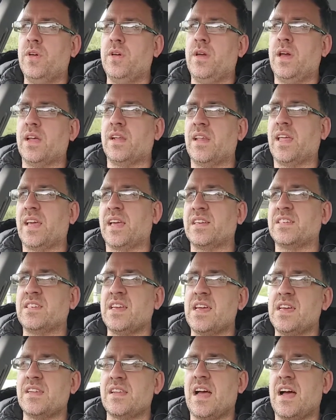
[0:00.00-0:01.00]
And like I
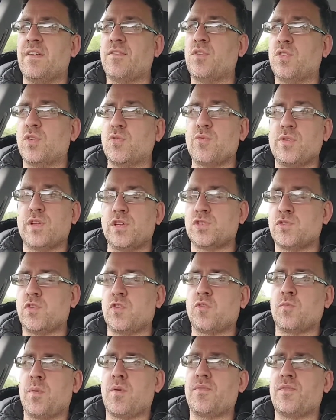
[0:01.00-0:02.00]
said, I've got a real
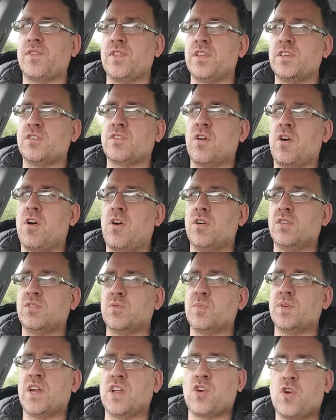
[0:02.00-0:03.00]
soft spot for these cars, and
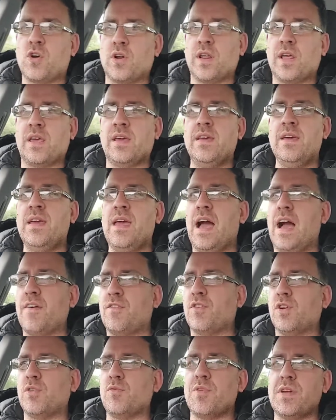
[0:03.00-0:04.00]
when I've got a
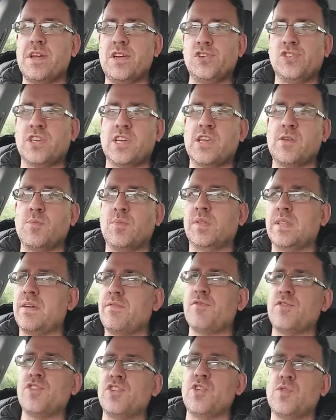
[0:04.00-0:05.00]
regime with
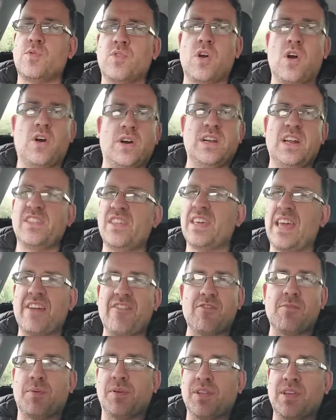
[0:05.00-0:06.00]
every new car, and I think
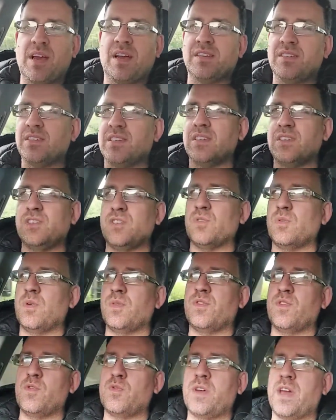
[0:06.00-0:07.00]
everybody has this, you know, if
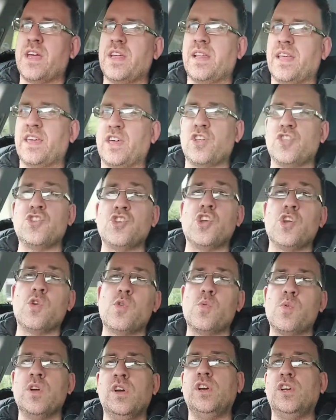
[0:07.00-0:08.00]
you get like a
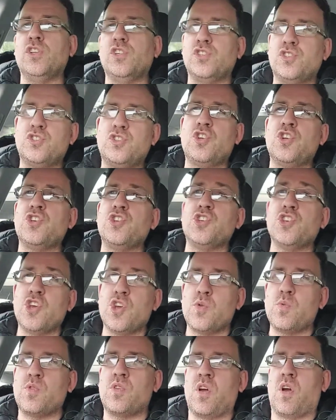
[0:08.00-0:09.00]
new to
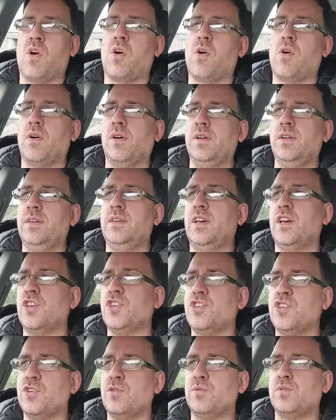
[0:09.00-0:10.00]
you car, a
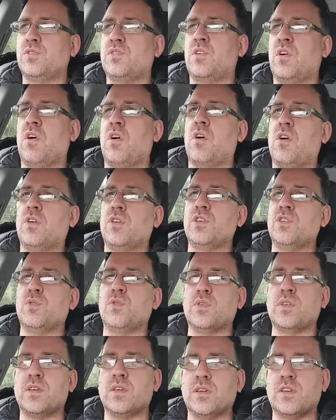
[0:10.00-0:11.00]
used car, you know,
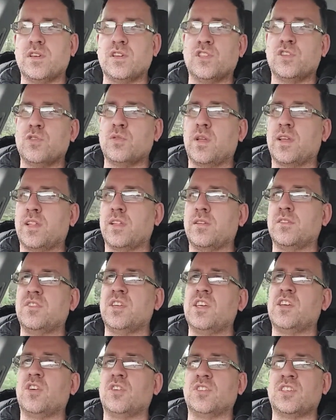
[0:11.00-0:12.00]
you do like the
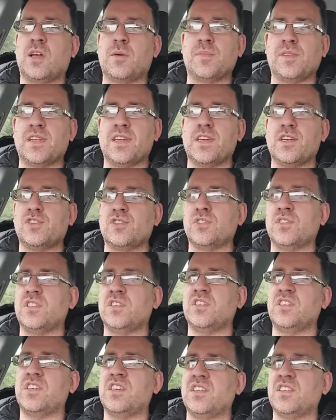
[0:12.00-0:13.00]
decontamination
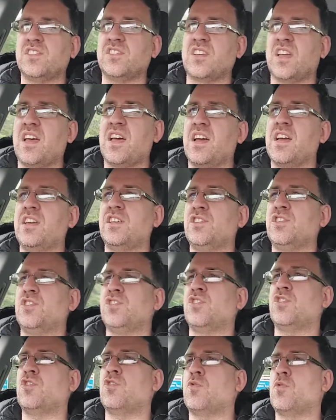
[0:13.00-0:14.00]
in the inside, you
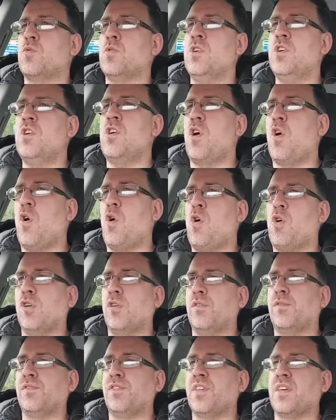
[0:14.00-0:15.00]
do all
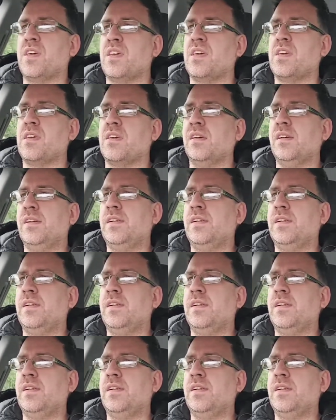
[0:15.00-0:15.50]
of the